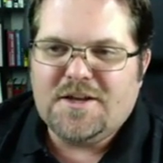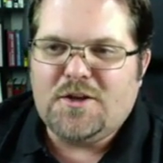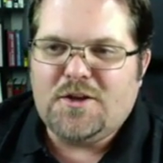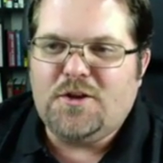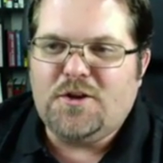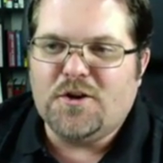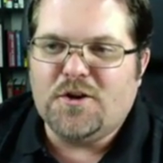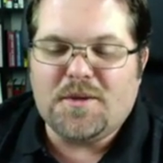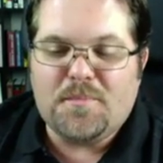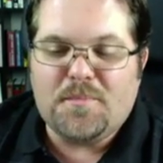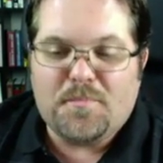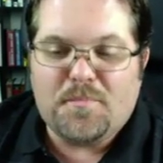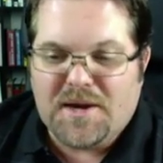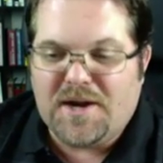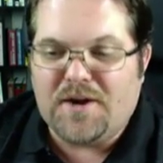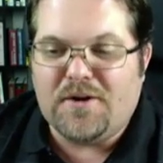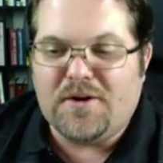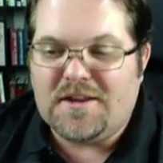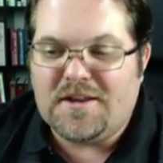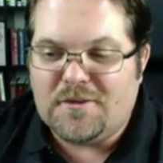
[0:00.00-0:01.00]
You're
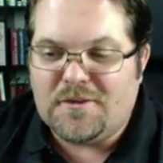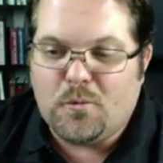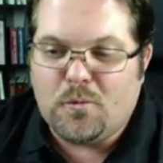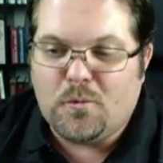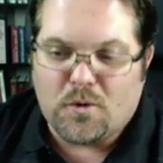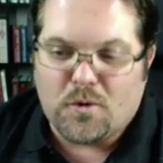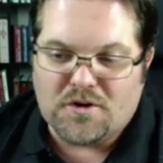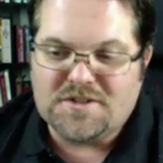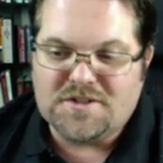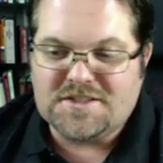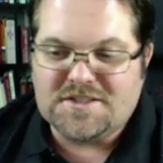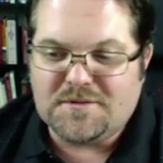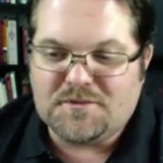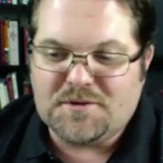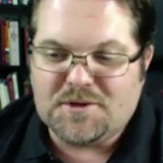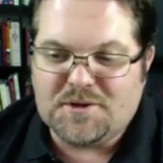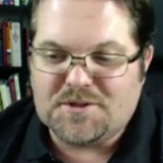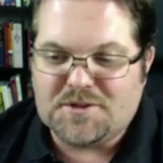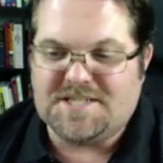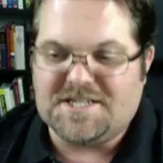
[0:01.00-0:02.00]
comparing the worst of
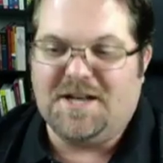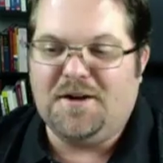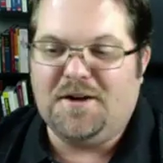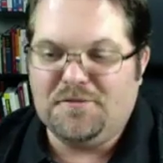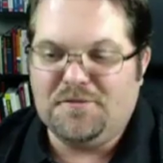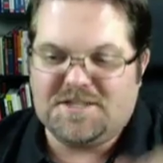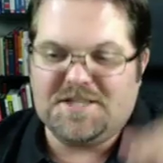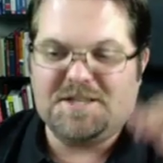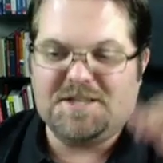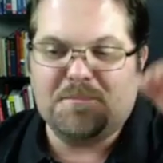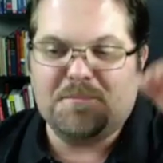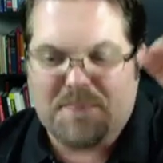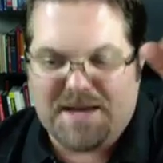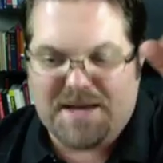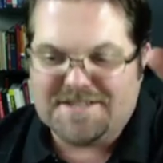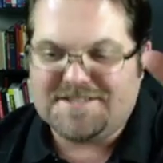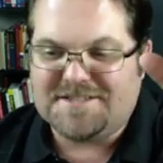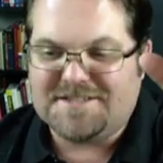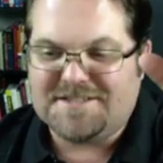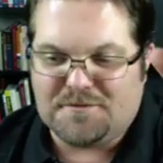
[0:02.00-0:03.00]
yourself to the
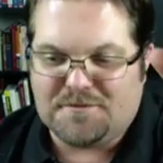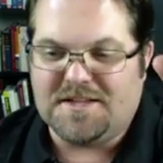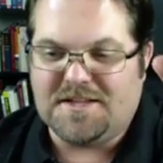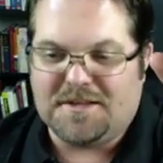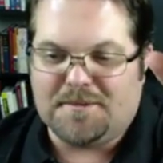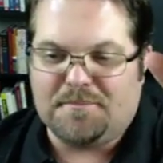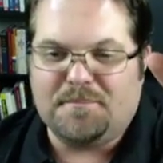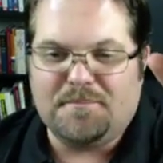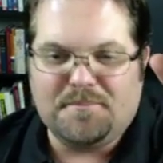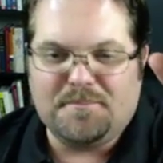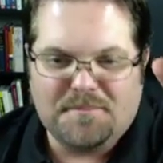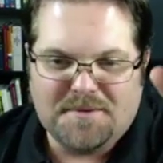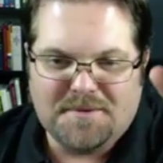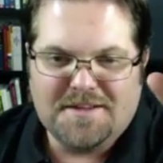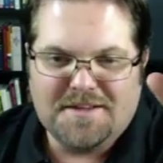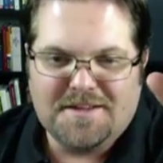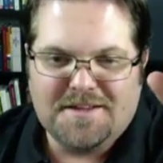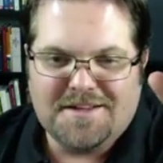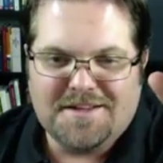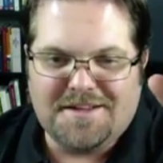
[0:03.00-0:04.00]
best of them.
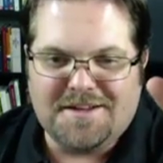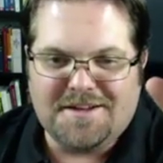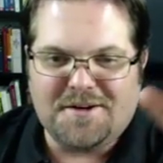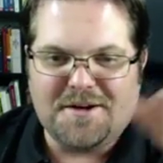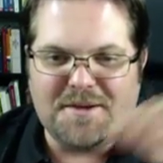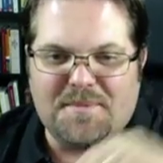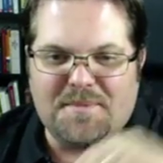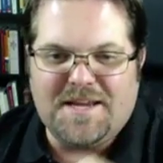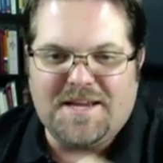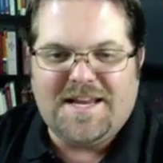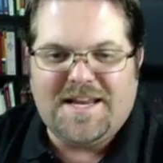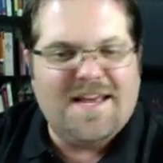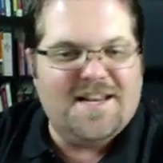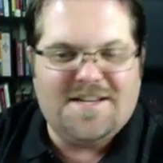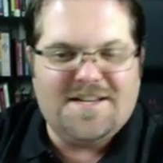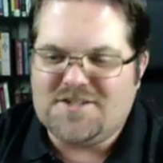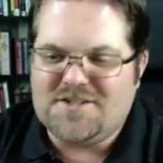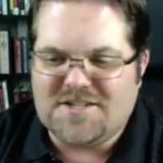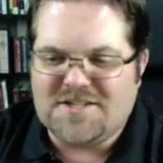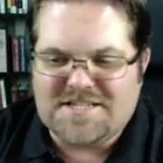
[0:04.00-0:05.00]
You know what I mean? And
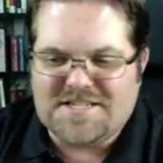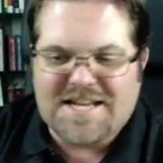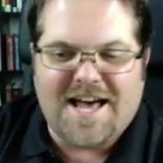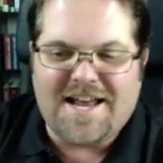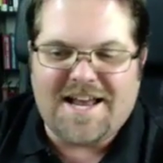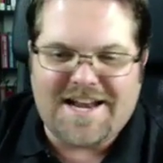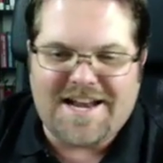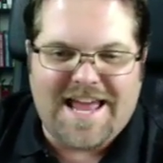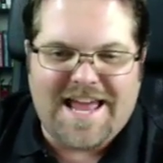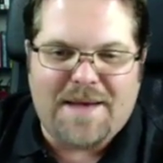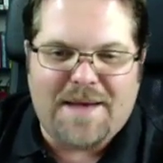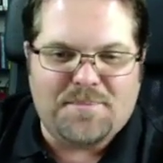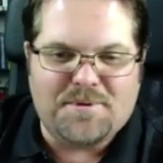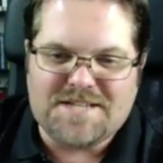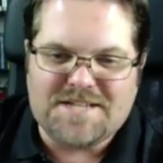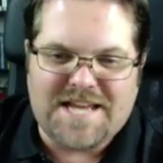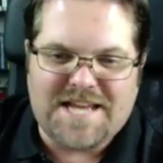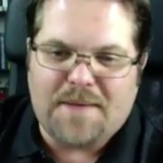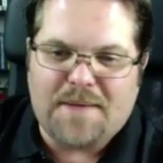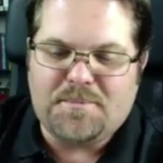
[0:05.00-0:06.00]
it's just not an
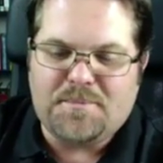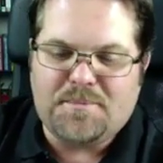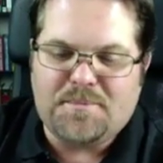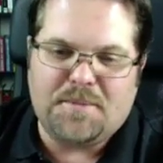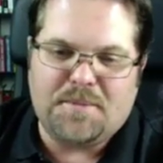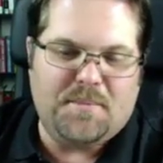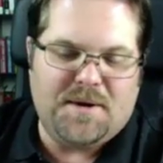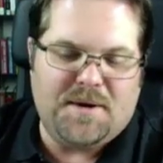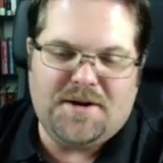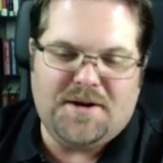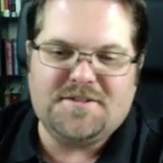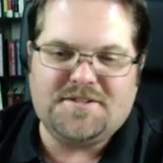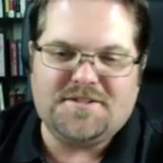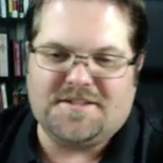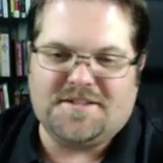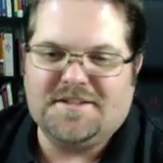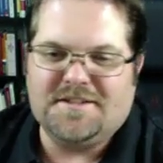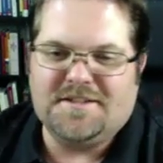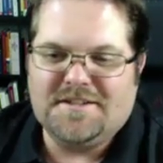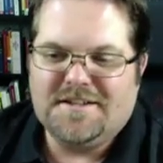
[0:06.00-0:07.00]
apples to apples
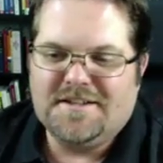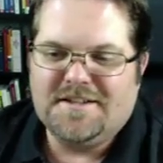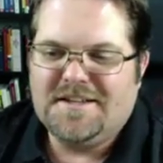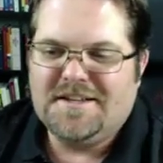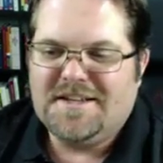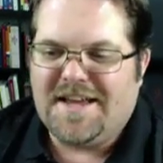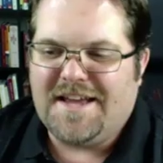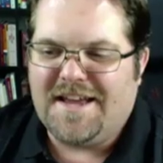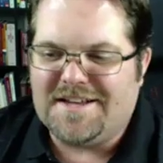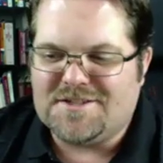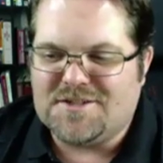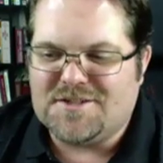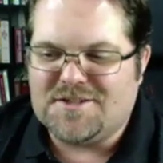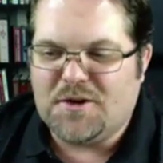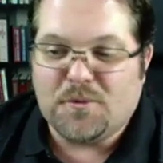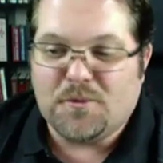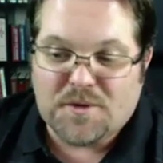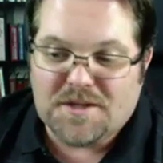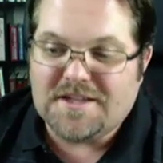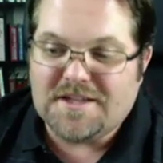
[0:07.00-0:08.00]
comparison. And so
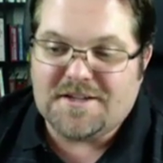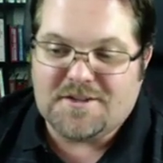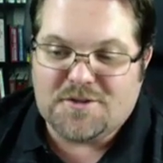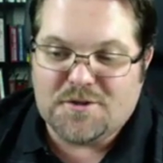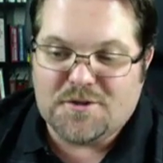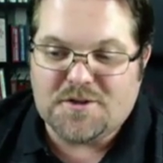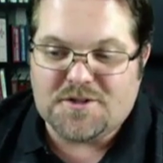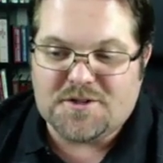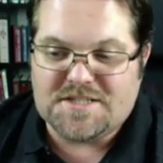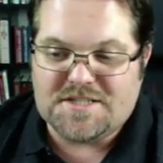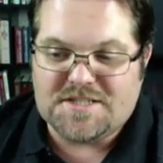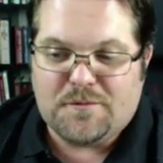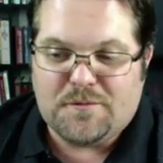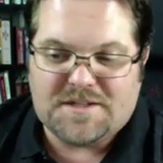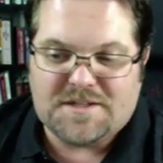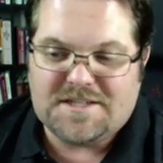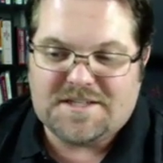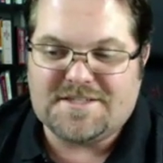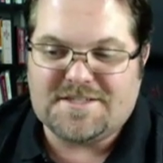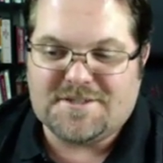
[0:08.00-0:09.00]
you really do yourself
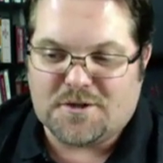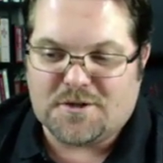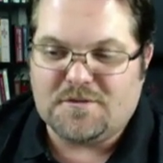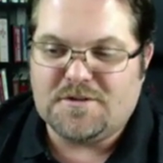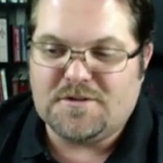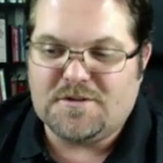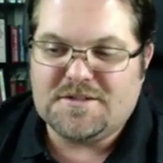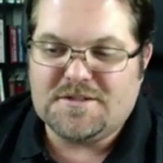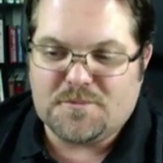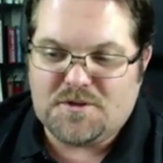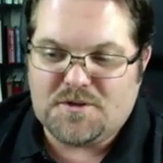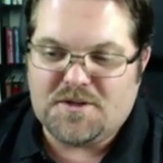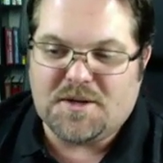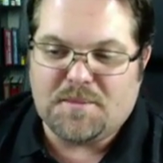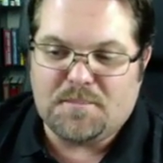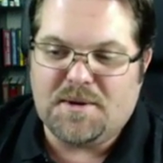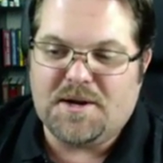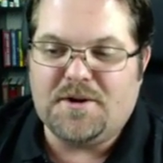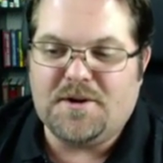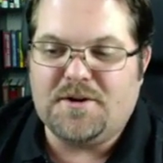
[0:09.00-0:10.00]
a disservice when you
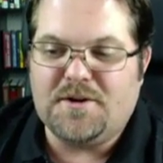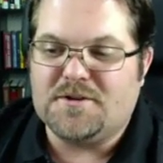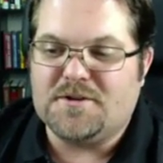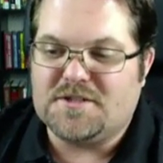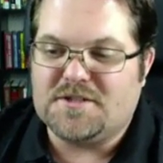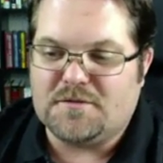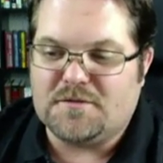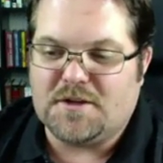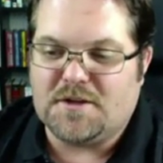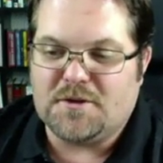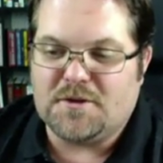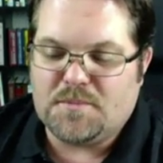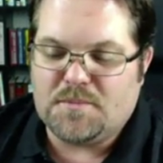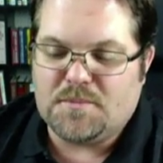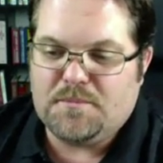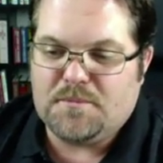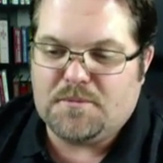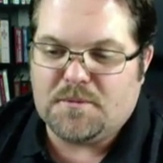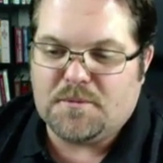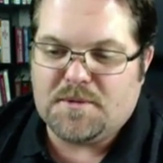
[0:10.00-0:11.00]
compare yourself to other
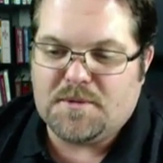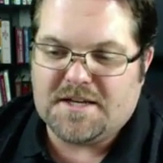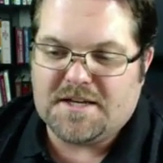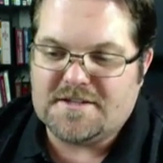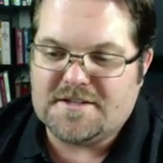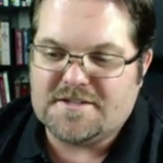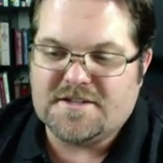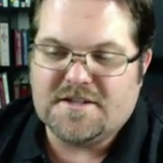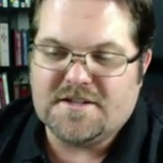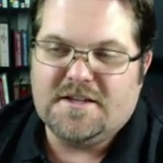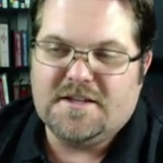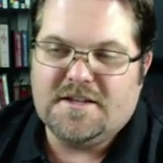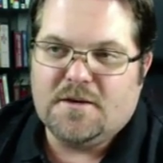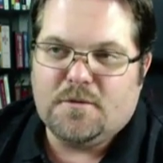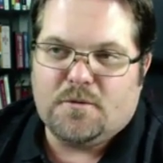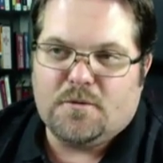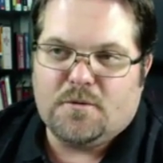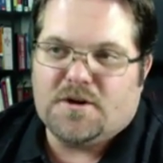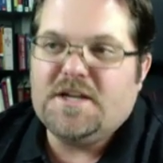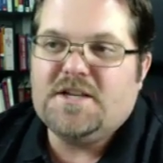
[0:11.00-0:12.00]
people because
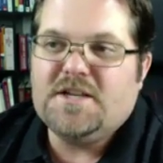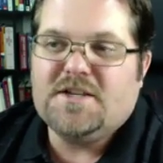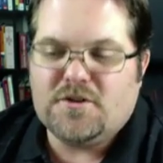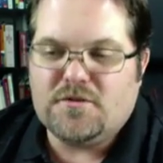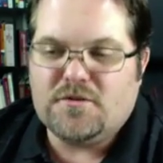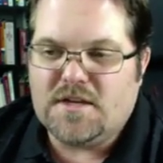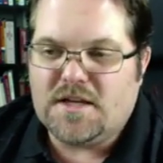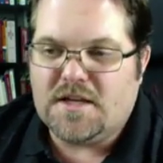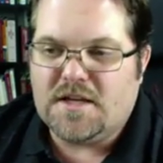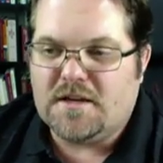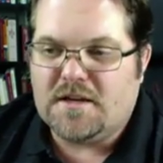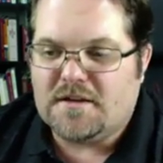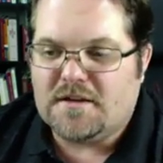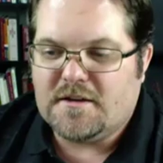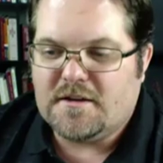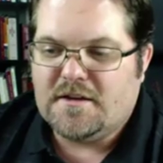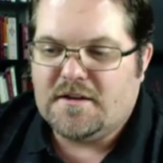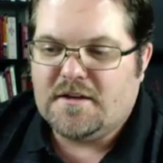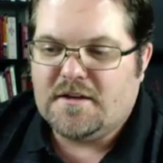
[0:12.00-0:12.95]
we're each unique.